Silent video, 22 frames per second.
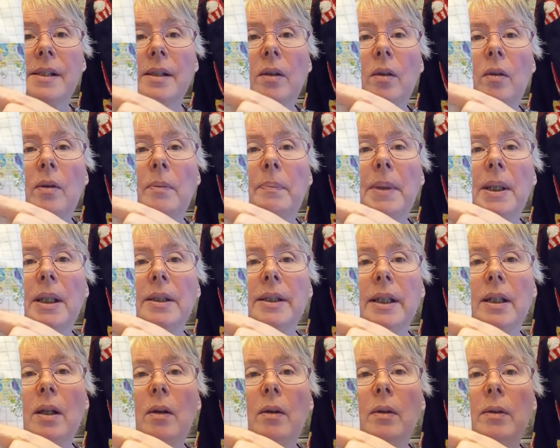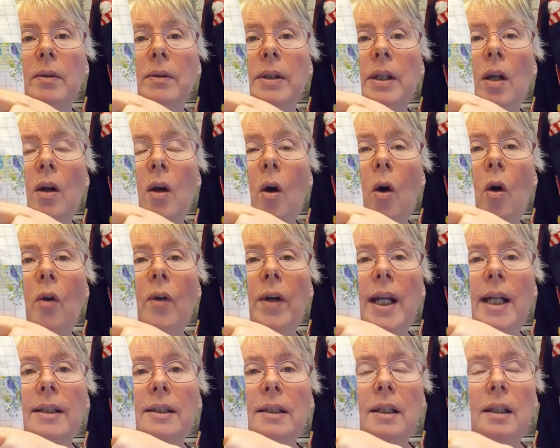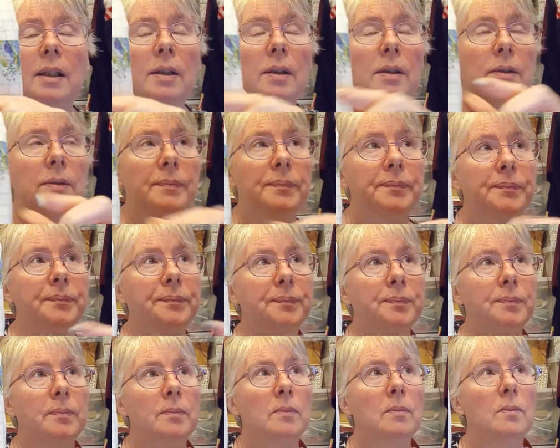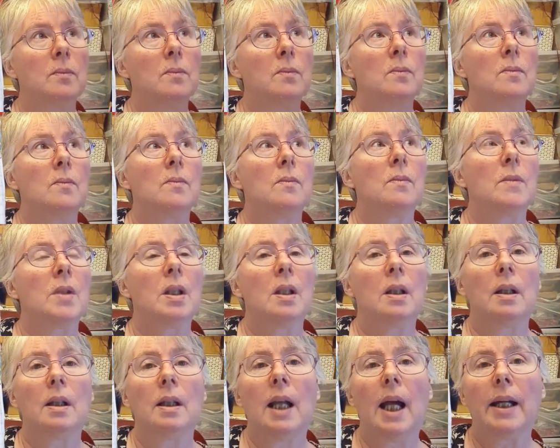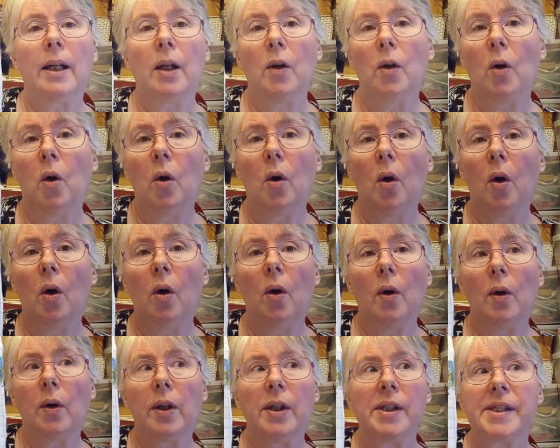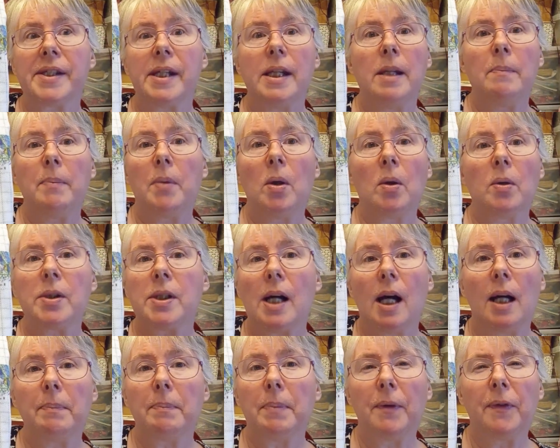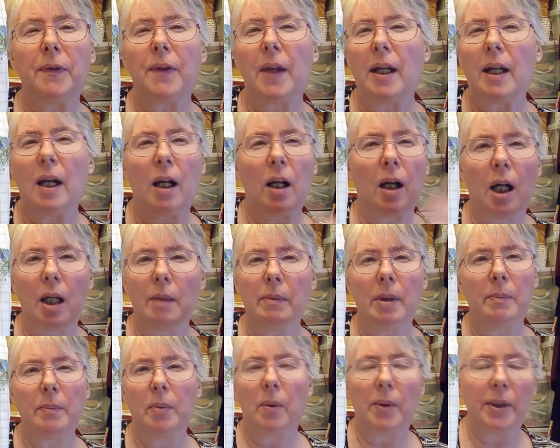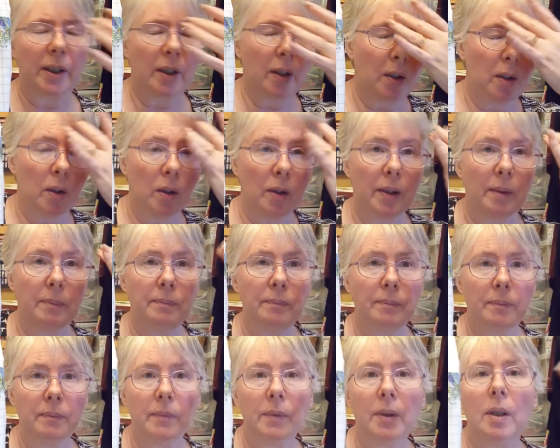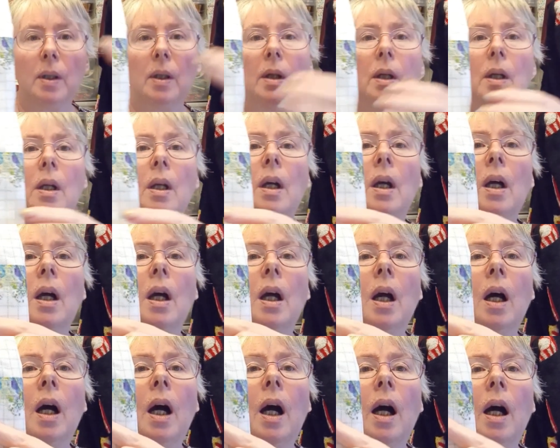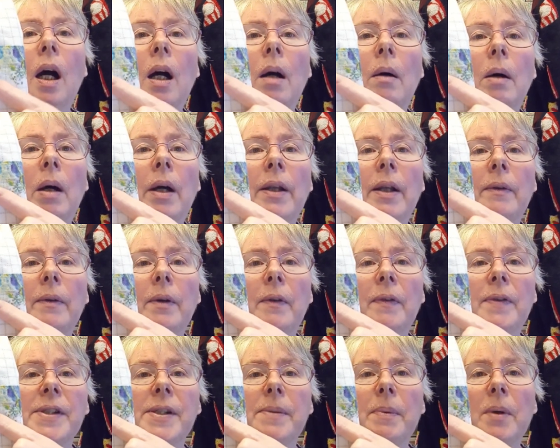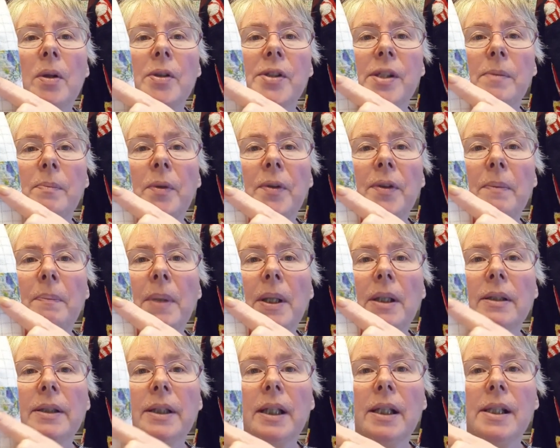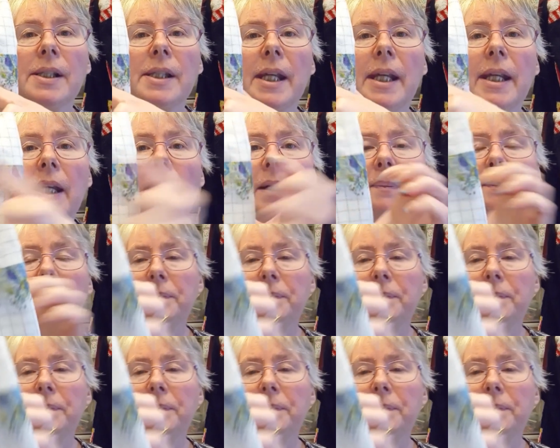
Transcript: or a building, or oriental, like a gazebo type of thing. I can't remember what you call them. And then obviously we've got some other buildings here.